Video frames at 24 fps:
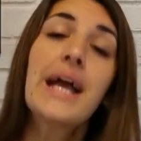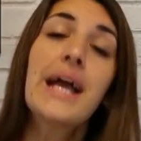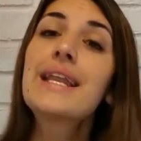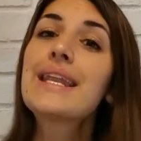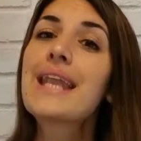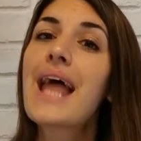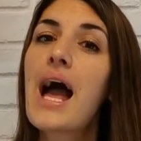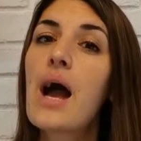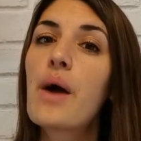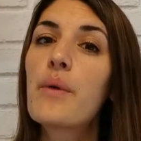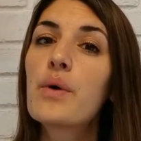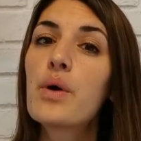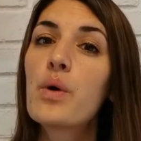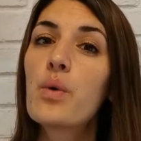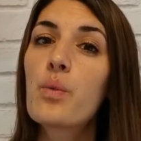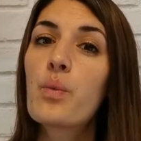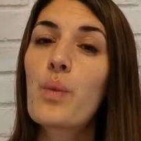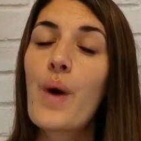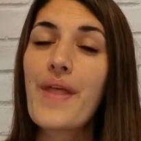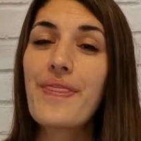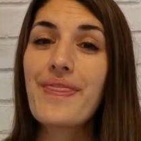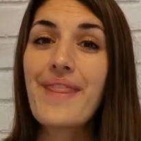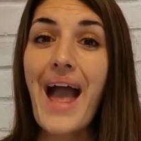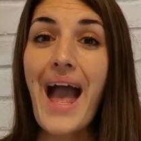Now,
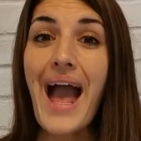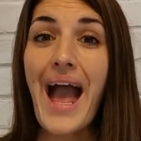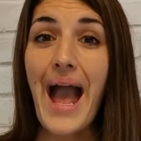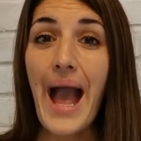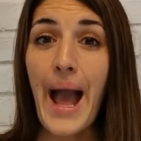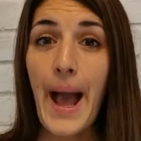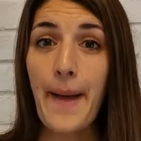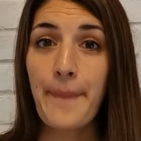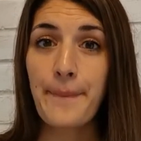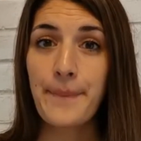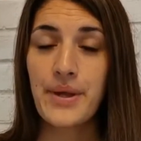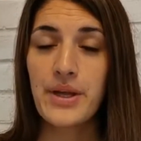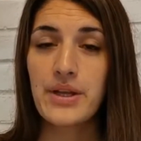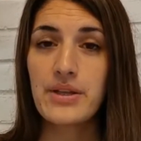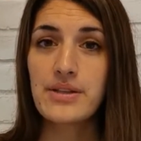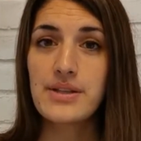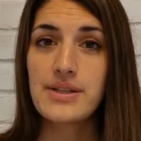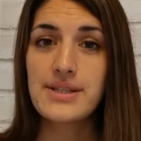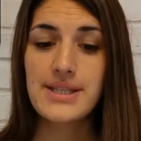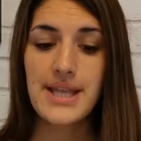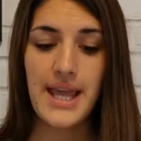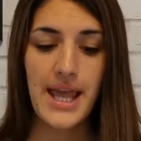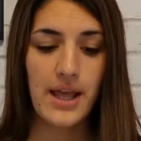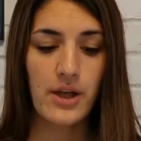when that
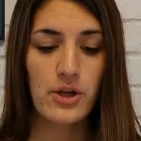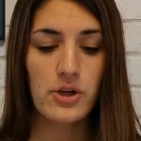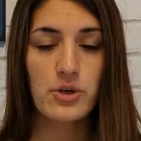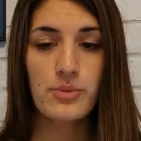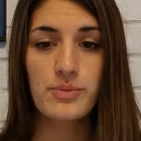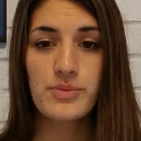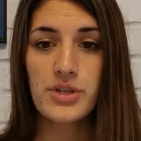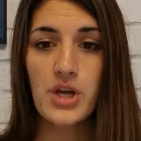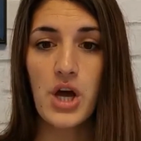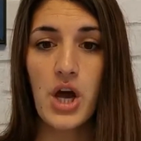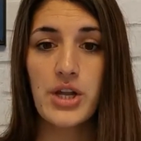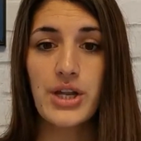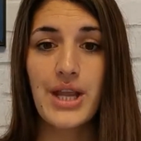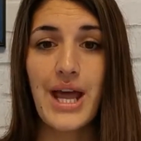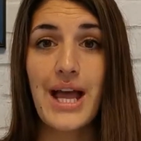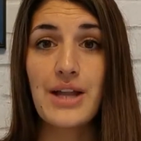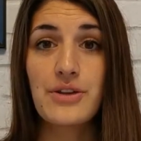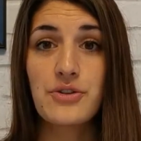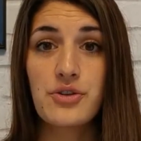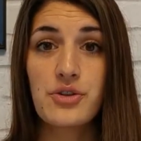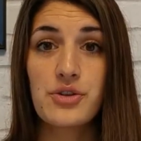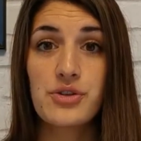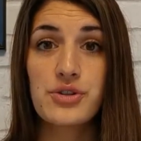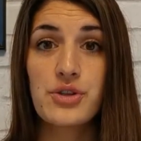happens, it comes on
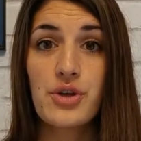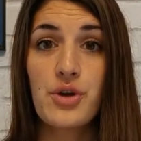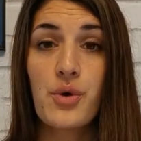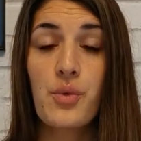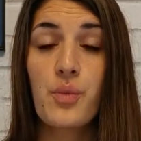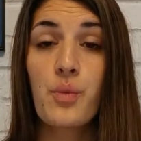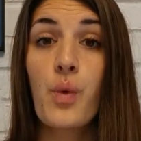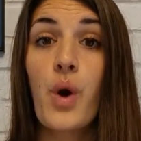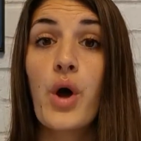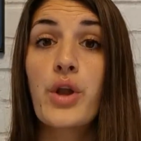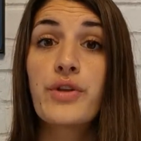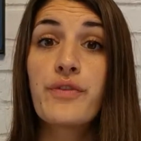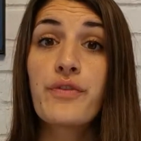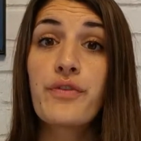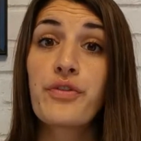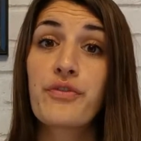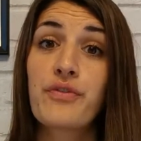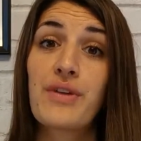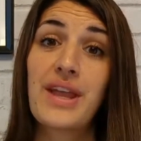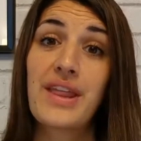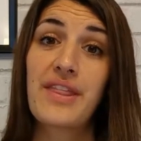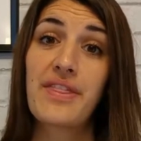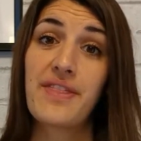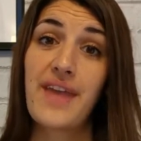and does one of
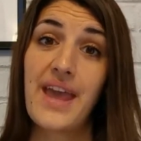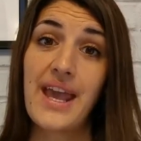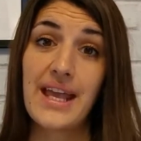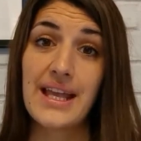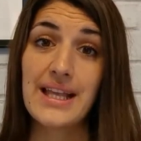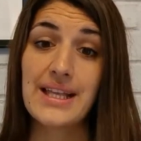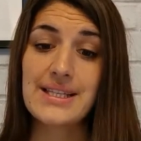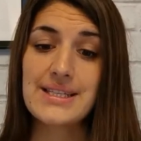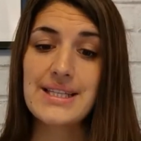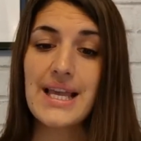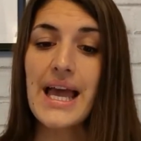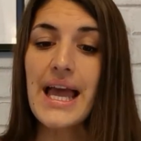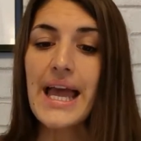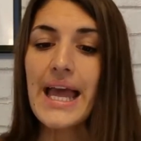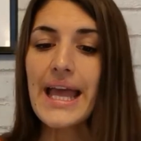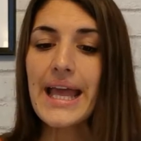3 things.